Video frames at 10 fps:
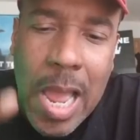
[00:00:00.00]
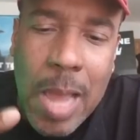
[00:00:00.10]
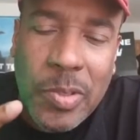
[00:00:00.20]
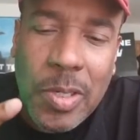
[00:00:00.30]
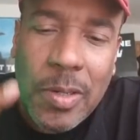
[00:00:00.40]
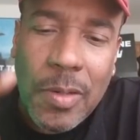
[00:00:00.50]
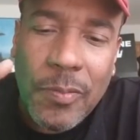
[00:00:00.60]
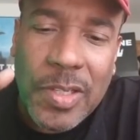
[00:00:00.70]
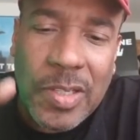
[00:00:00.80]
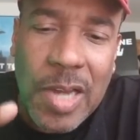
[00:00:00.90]
option
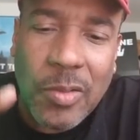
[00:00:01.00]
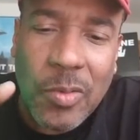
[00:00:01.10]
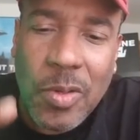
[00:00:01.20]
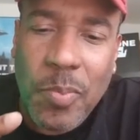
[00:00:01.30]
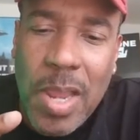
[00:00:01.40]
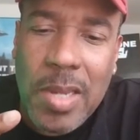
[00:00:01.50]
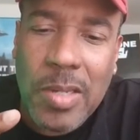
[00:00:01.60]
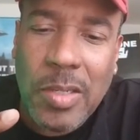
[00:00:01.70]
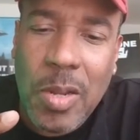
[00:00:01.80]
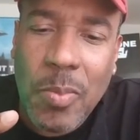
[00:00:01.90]
for sexual
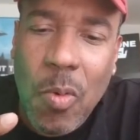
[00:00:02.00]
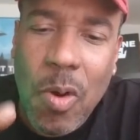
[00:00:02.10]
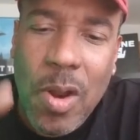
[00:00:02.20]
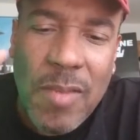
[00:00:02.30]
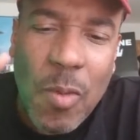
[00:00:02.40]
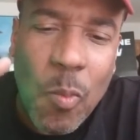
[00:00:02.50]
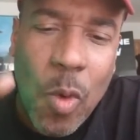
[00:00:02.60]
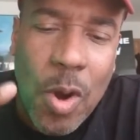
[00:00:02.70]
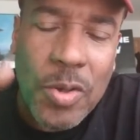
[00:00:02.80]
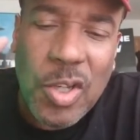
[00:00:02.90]
companionship, or even
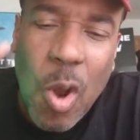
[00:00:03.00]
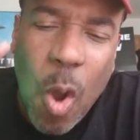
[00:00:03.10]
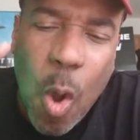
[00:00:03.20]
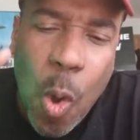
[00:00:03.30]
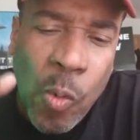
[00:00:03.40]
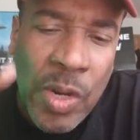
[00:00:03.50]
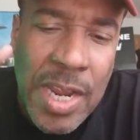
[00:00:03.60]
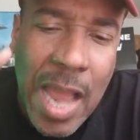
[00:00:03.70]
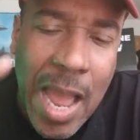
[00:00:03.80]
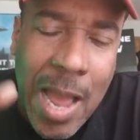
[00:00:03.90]
worse, your
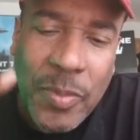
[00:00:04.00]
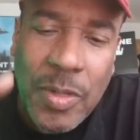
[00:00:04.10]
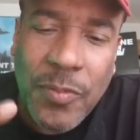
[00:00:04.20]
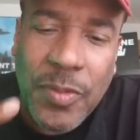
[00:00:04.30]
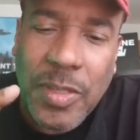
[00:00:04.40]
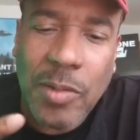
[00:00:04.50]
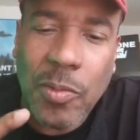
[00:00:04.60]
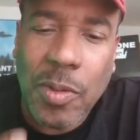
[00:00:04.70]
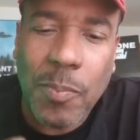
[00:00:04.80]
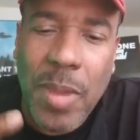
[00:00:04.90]
only option for
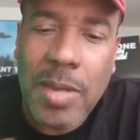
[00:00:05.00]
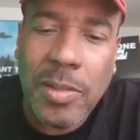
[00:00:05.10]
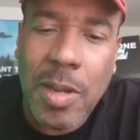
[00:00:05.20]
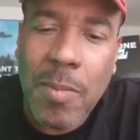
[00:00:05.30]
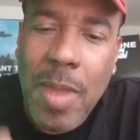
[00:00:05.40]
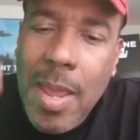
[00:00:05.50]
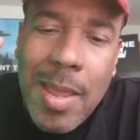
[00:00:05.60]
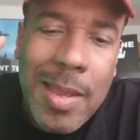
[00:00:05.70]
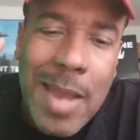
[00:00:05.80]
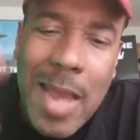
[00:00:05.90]
sexual companionship,
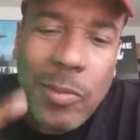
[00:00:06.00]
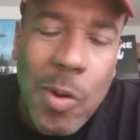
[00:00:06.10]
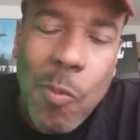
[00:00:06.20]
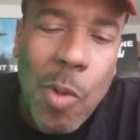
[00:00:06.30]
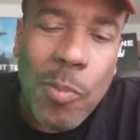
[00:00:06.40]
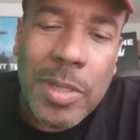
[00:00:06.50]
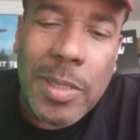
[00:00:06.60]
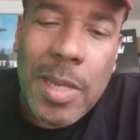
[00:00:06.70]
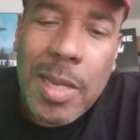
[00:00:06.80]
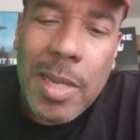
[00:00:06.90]
that's when a
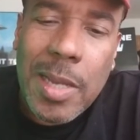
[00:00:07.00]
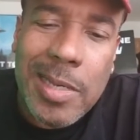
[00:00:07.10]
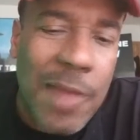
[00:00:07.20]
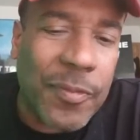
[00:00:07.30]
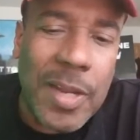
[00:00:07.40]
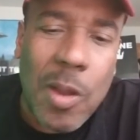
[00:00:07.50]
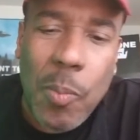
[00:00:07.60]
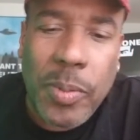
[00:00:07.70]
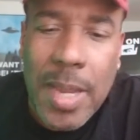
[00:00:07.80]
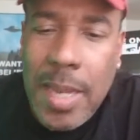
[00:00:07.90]
woman's definitely
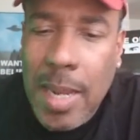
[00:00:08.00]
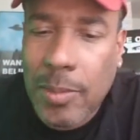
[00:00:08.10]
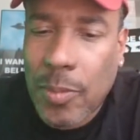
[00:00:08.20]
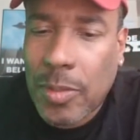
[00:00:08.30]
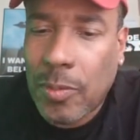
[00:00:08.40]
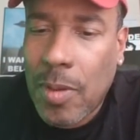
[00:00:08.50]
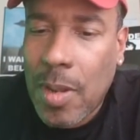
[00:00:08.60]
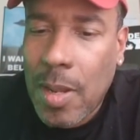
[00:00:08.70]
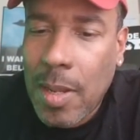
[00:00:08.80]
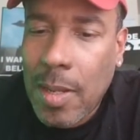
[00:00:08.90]
going to play games with you.
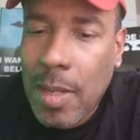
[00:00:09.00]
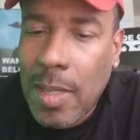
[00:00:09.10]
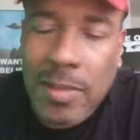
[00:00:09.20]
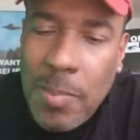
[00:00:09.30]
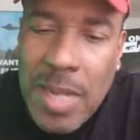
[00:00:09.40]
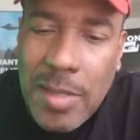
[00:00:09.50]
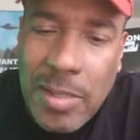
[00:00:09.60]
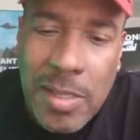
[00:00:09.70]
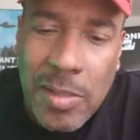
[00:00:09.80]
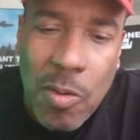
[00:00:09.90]
In some
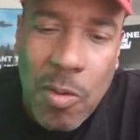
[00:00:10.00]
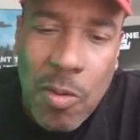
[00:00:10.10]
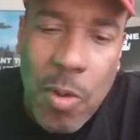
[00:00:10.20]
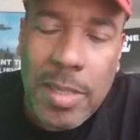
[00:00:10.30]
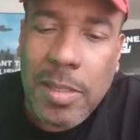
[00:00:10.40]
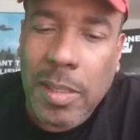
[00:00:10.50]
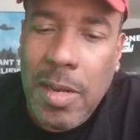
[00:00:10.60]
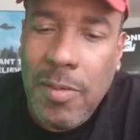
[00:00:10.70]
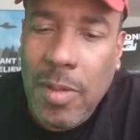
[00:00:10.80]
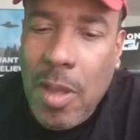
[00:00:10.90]
cases, she's going to quickly just
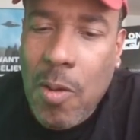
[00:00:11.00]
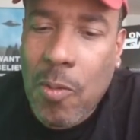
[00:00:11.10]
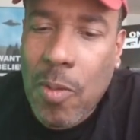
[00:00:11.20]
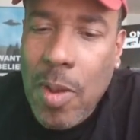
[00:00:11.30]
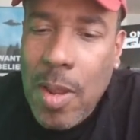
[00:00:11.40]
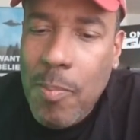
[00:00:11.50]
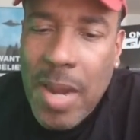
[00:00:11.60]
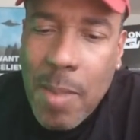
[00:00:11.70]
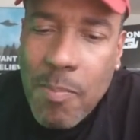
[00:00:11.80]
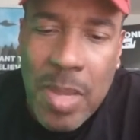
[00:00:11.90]
leave you alone.
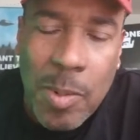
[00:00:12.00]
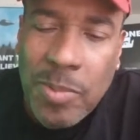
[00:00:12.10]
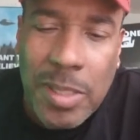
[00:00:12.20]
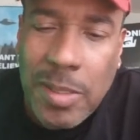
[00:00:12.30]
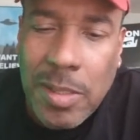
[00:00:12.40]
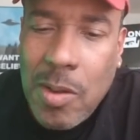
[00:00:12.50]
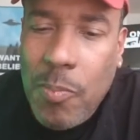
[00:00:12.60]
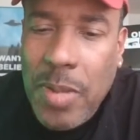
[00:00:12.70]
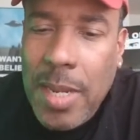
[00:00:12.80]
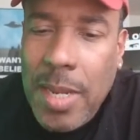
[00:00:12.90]
But at minimum, she's just
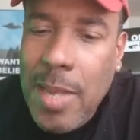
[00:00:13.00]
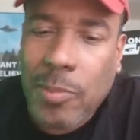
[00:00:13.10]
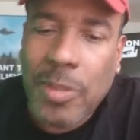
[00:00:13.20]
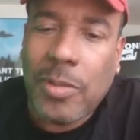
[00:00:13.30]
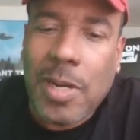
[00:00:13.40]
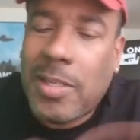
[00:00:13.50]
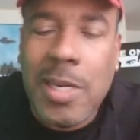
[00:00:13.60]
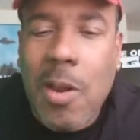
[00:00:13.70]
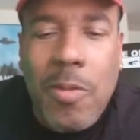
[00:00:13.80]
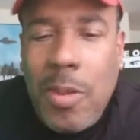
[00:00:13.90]
going to play games with you because
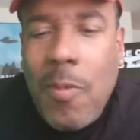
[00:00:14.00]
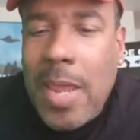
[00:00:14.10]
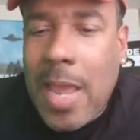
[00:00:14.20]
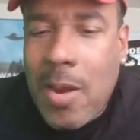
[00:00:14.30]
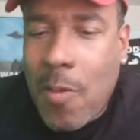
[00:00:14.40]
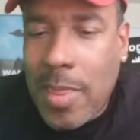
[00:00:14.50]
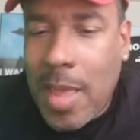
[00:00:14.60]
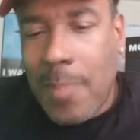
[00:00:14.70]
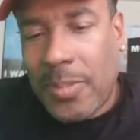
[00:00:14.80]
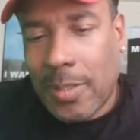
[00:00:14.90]
she know you ain't got no other
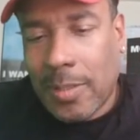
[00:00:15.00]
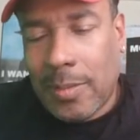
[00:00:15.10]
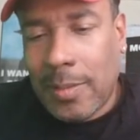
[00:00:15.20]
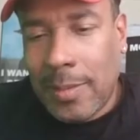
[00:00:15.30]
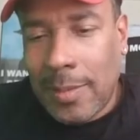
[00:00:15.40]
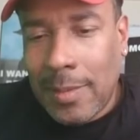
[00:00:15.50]
options.